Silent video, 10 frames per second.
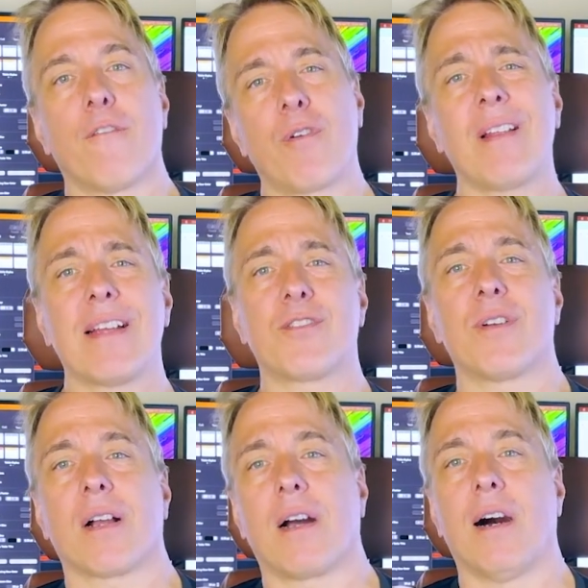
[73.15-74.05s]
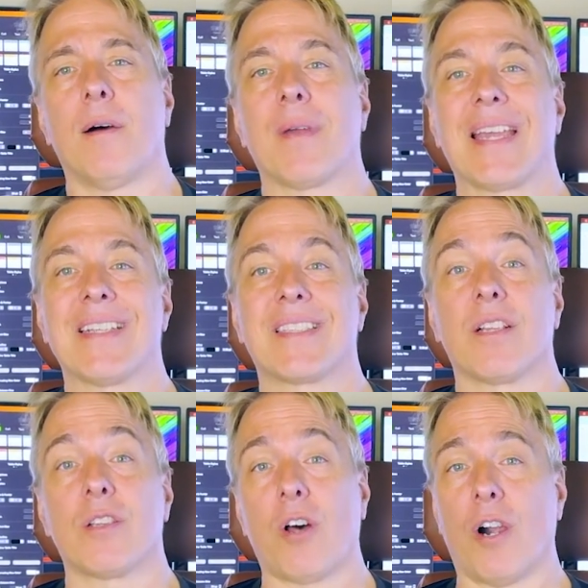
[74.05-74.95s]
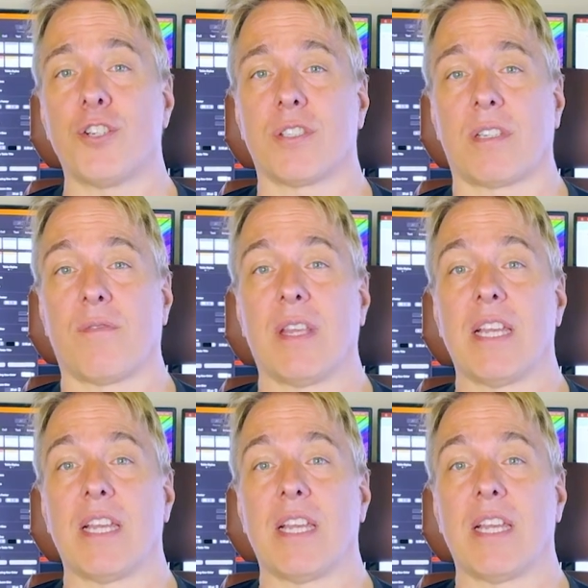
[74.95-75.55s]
Freelancer.com is the largest of